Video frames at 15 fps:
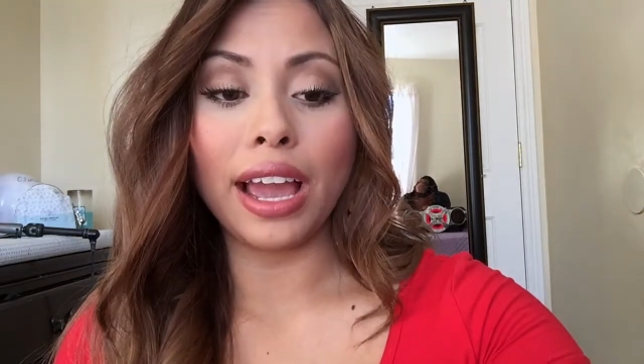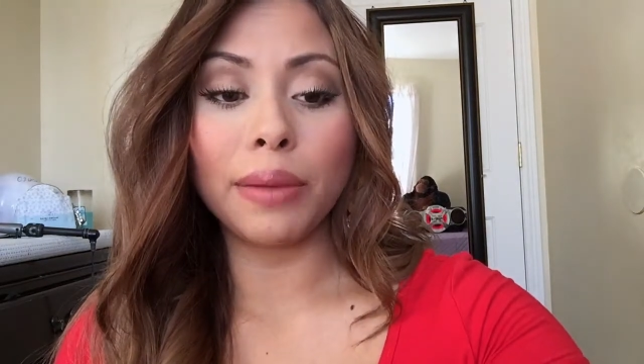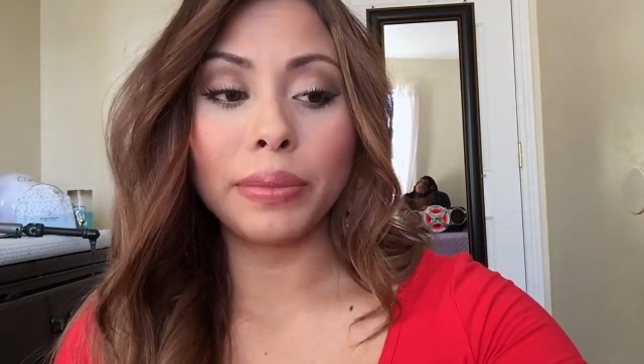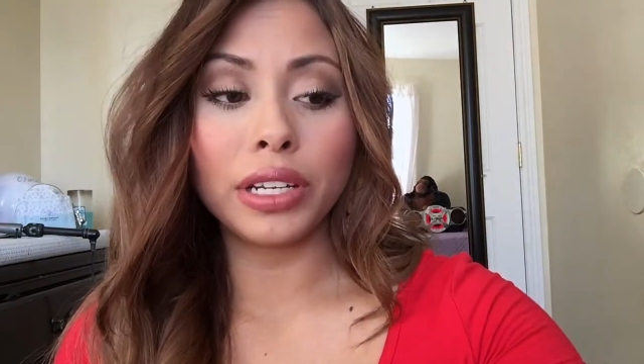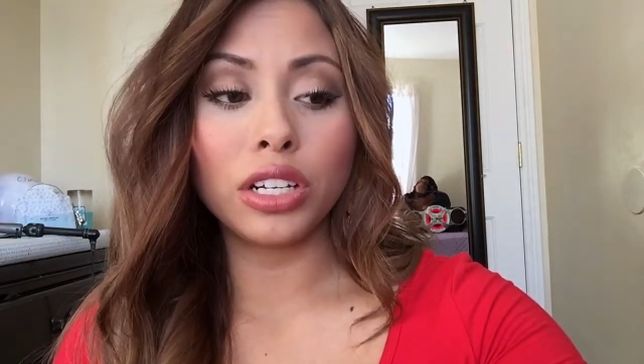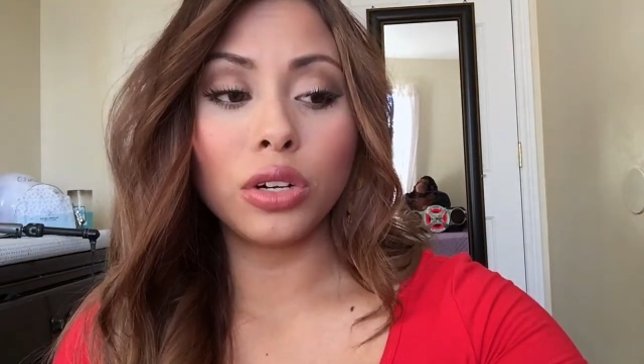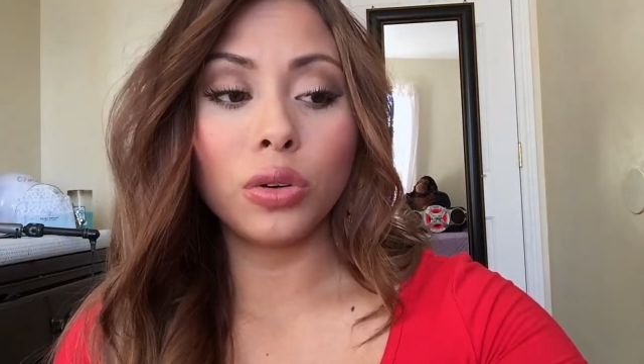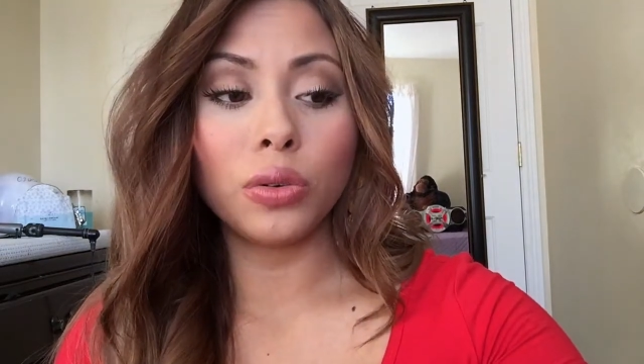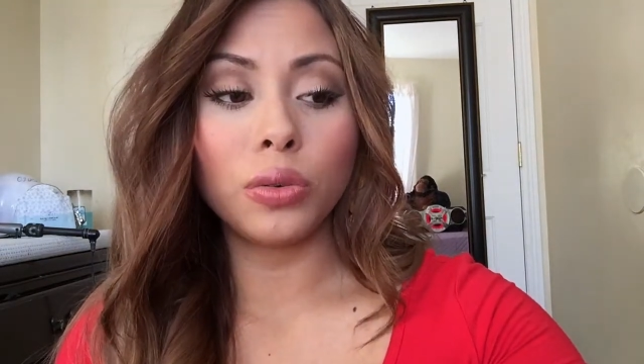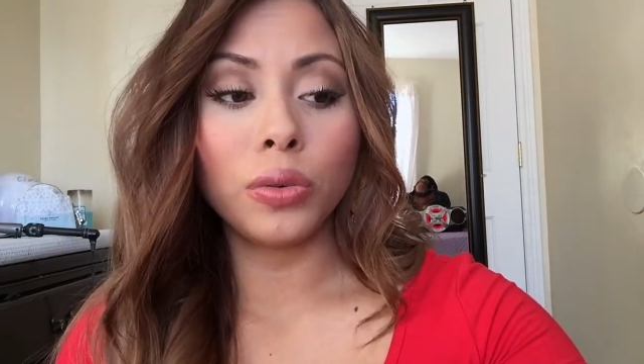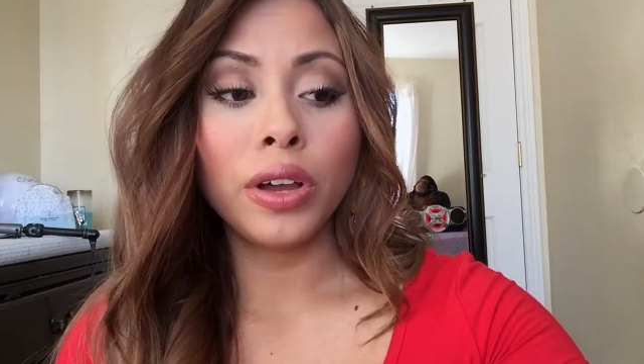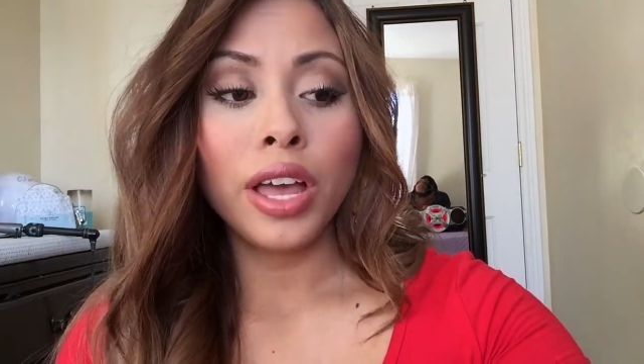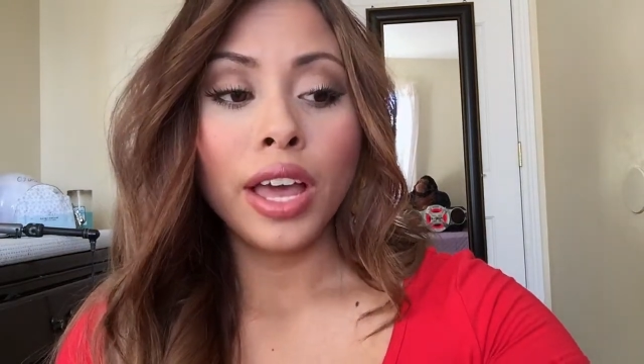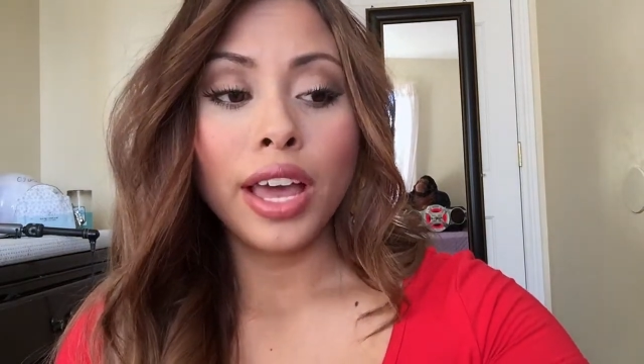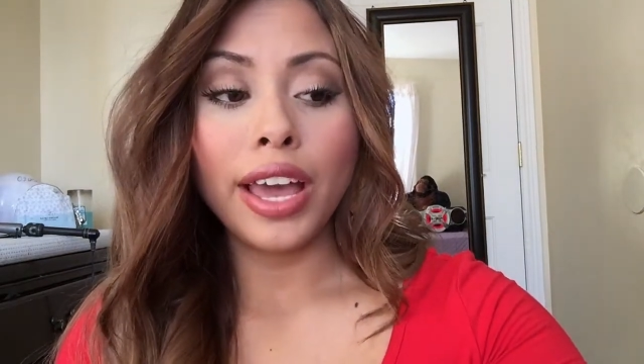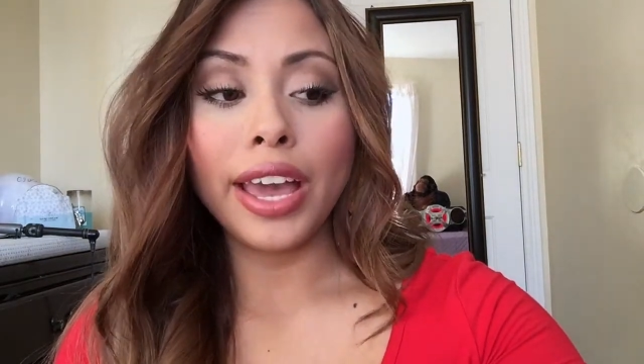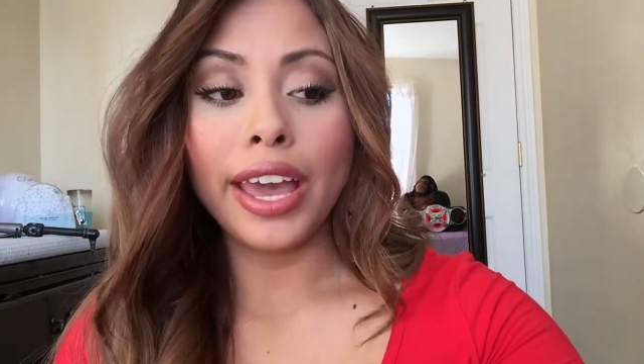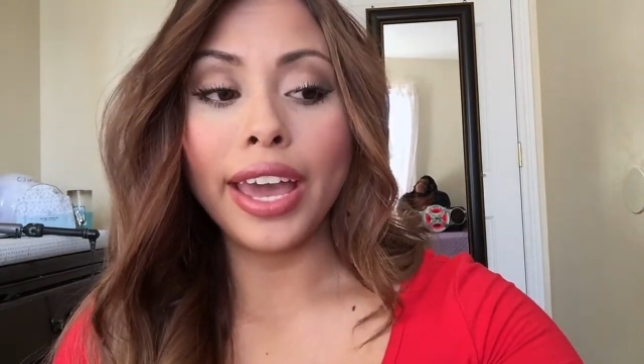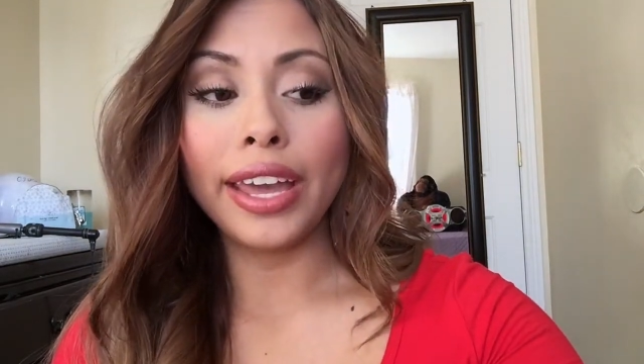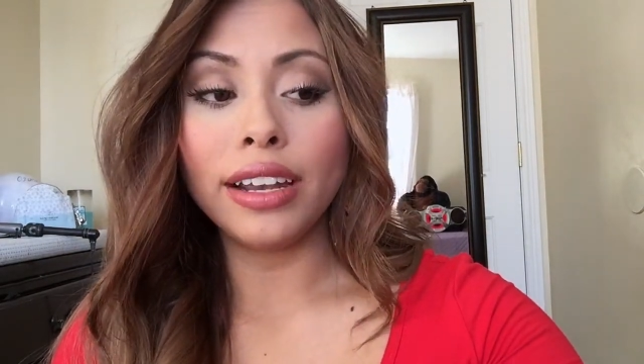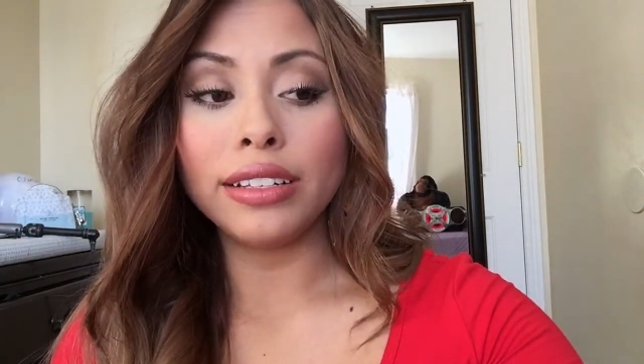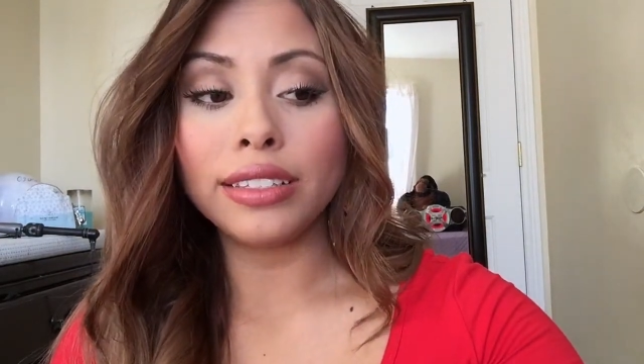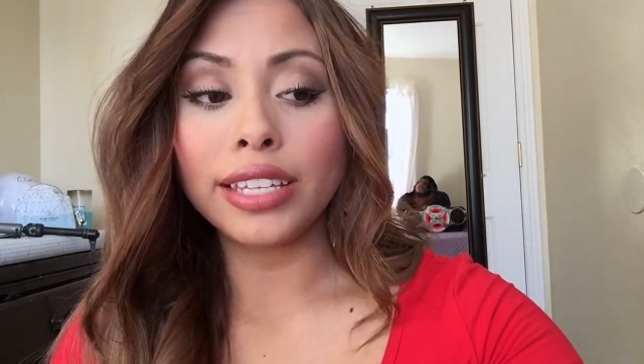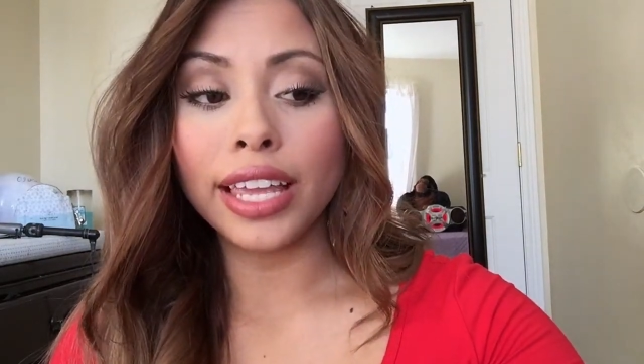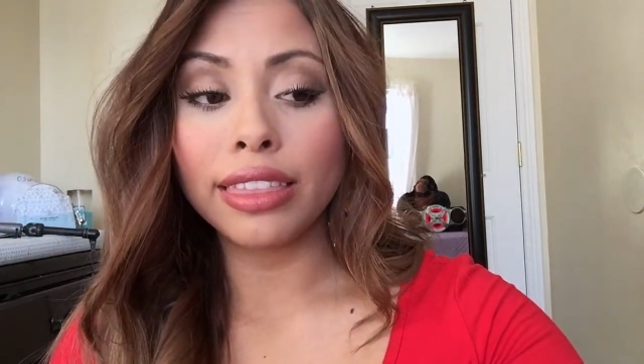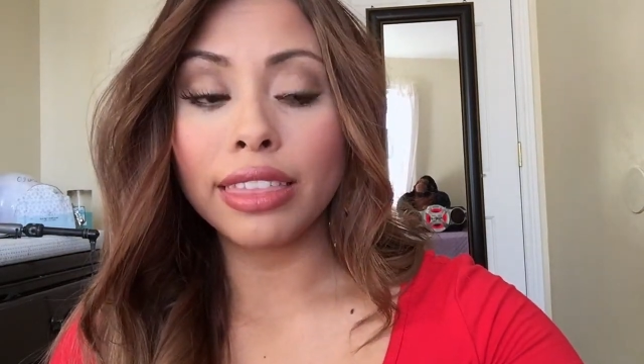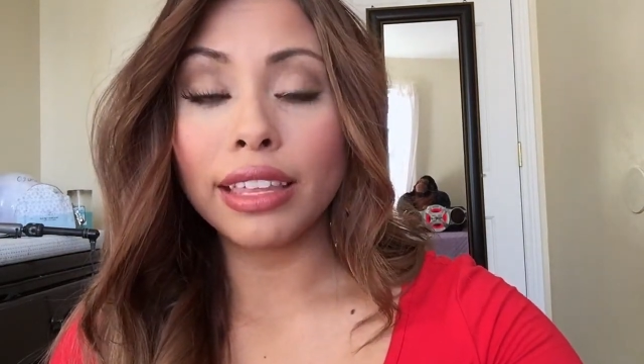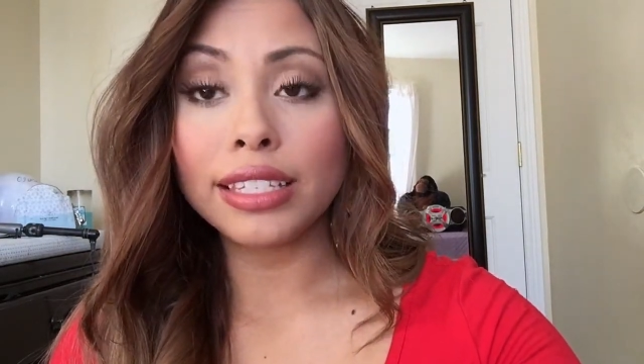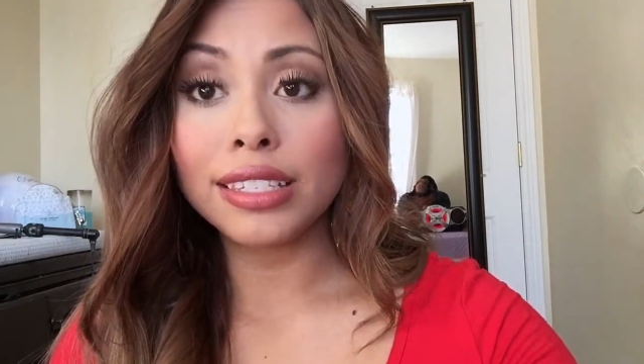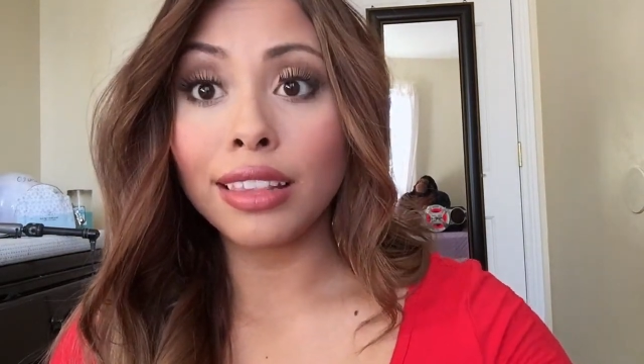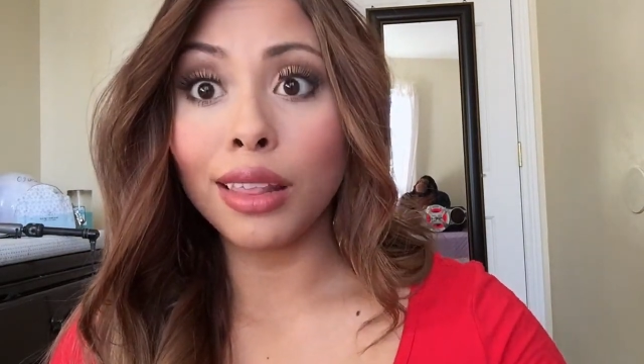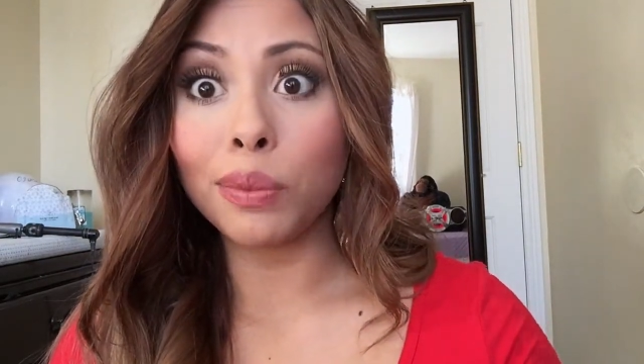I'm going to go ahead and take this